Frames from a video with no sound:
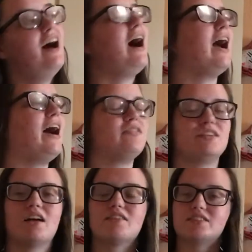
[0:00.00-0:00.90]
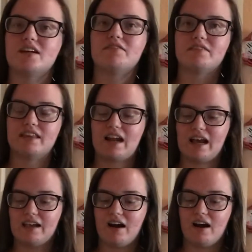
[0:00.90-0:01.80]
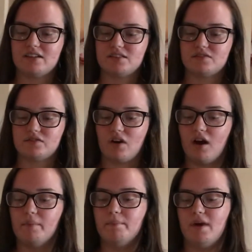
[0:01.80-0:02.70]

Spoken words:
I have a lot of stuff that I got from